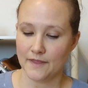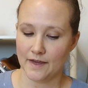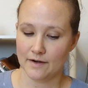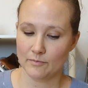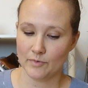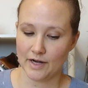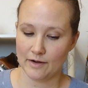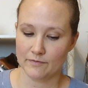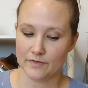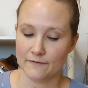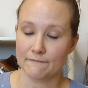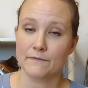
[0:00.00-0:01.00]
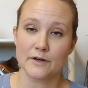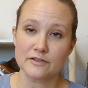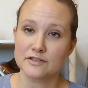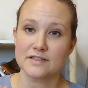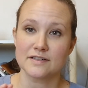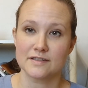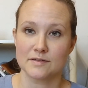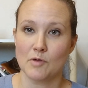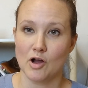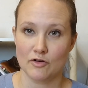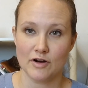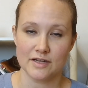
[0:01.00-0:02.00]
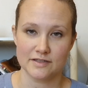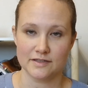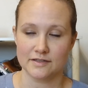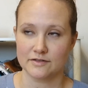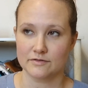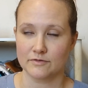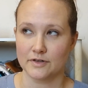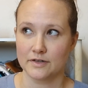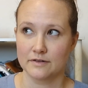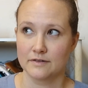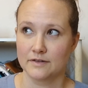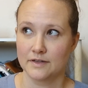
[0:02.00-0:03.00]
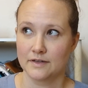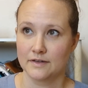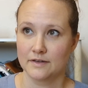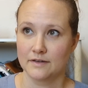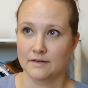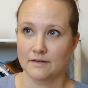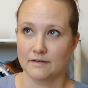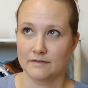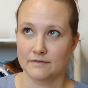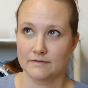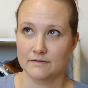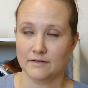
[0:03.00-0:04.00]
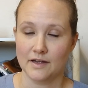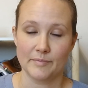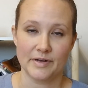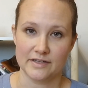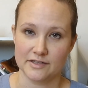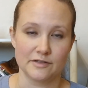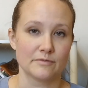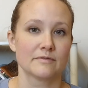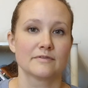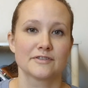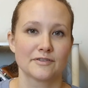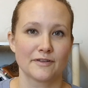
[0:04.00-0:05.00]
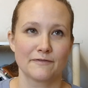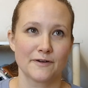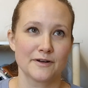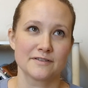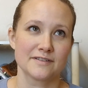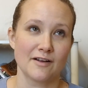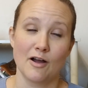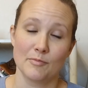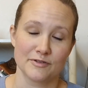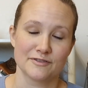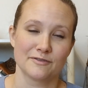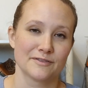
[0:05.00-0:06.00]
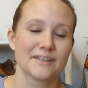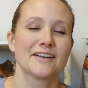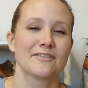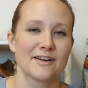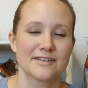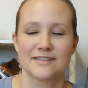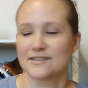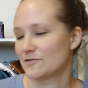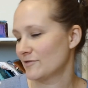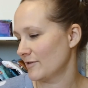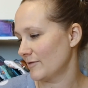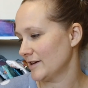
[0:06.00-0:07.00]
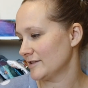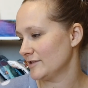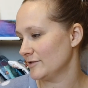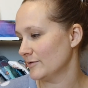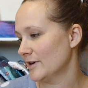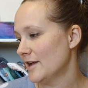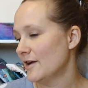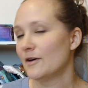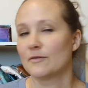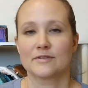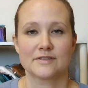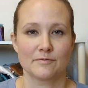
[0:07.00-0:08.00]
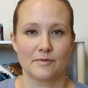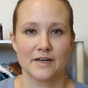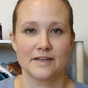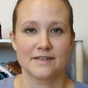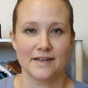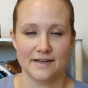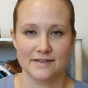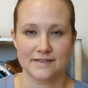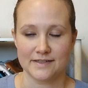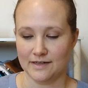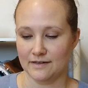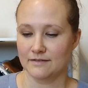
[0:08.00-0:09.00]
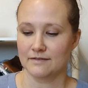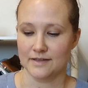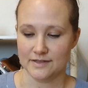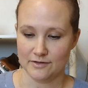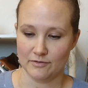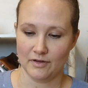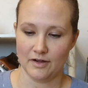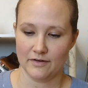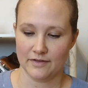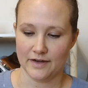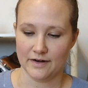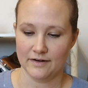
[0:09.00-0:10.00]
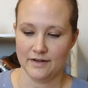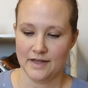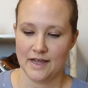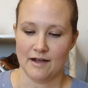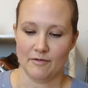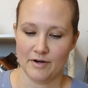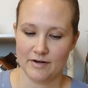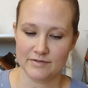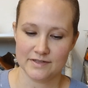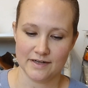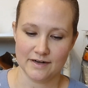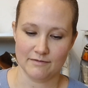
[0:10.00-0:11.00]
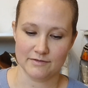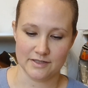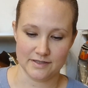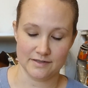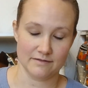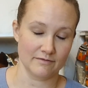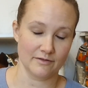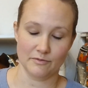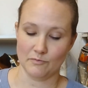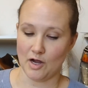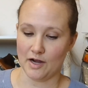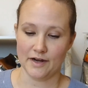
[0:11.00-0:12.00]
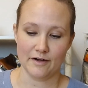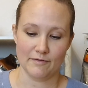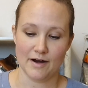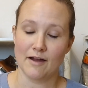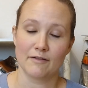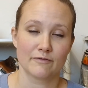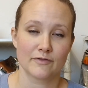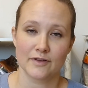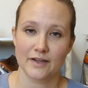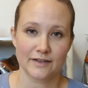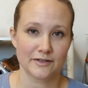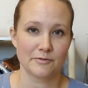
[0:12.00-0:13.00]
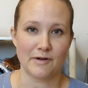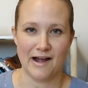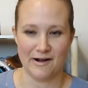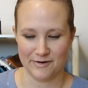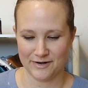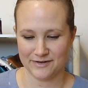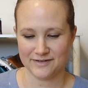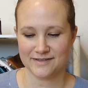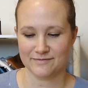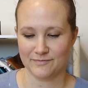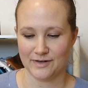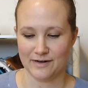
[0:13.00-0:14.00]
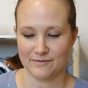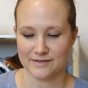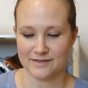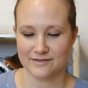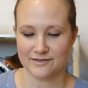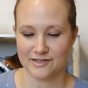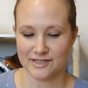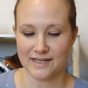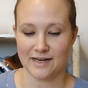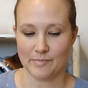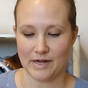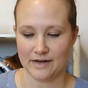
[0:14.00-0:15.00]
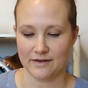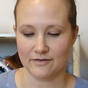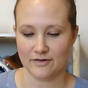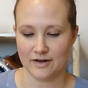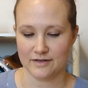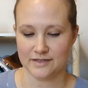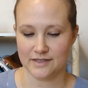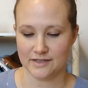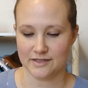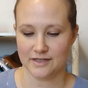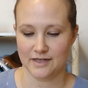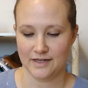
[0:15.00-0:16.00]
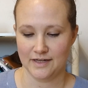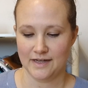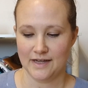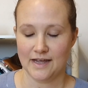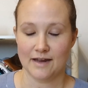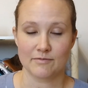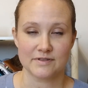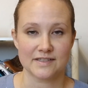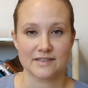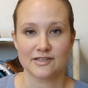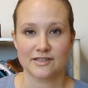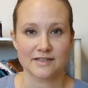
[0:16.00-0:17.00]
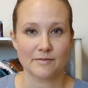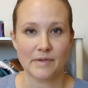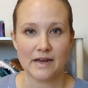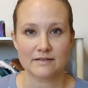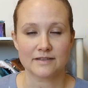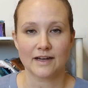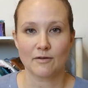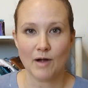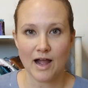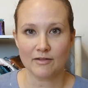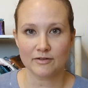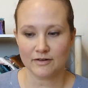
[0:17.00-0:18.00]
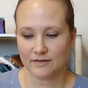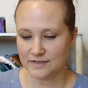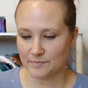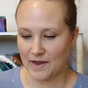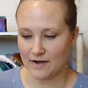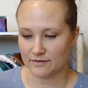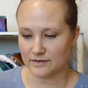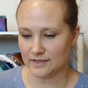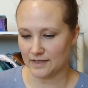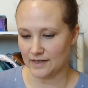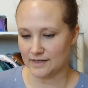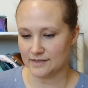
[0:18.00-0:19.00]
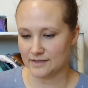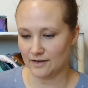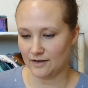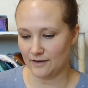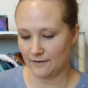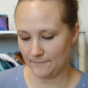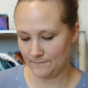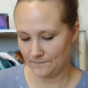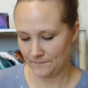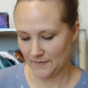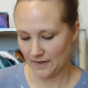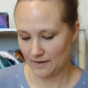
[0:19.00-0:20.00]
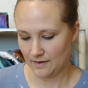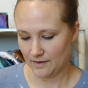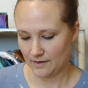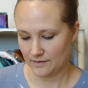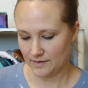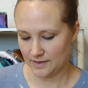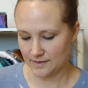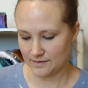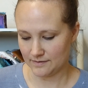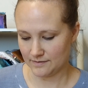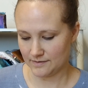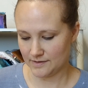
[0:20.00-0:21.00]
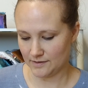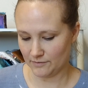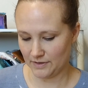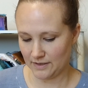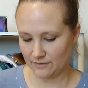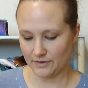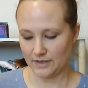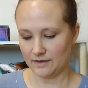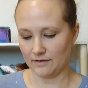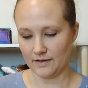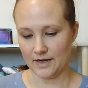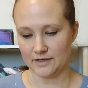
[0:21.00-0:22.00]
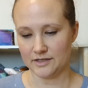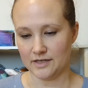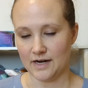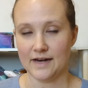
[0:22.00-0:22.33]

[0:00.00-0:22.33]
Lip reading: Then the first small cross stitch store, I've been to two. So the first, almost only, cross stitch store I went to was the one in Tennessee. That's no longer there. And when I was there, I was just walking around for like 2 hours when I was just getting back into cross stitch. I was just amazed, like, wow, look at all these patterns. And I saw this Stony Creek collection.